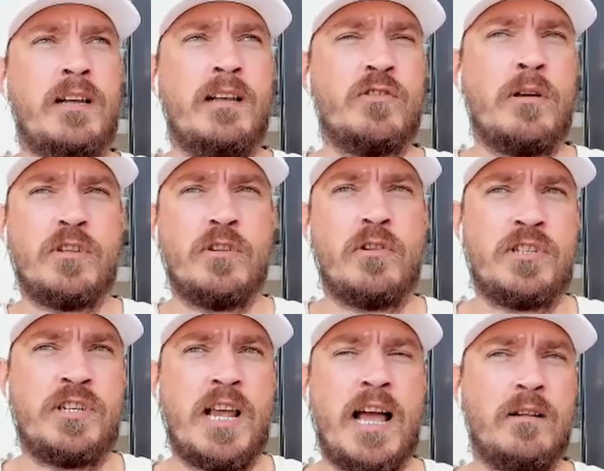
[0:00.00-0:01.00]
In terms of your
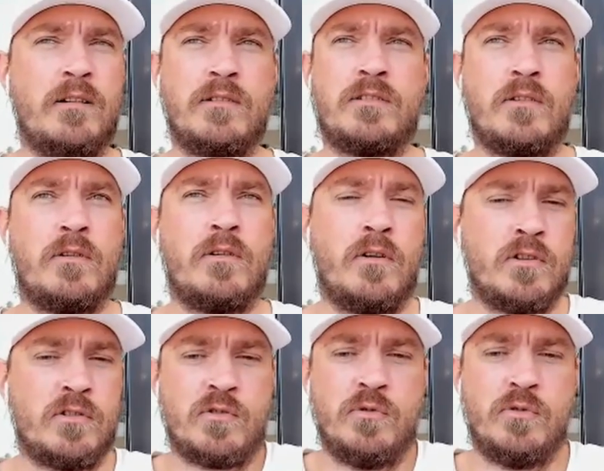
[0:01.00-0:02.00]
channels or, or
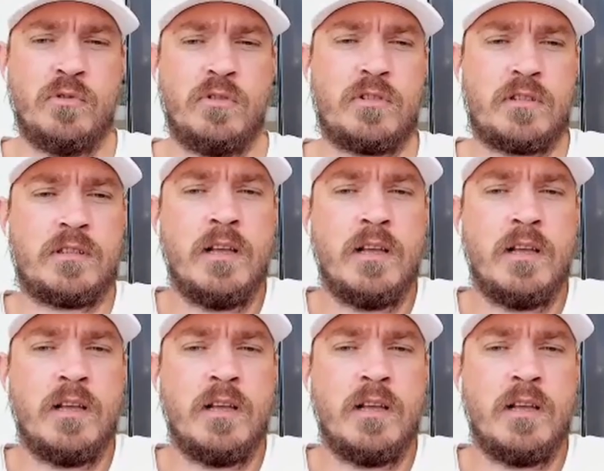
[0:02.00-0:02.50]
tools,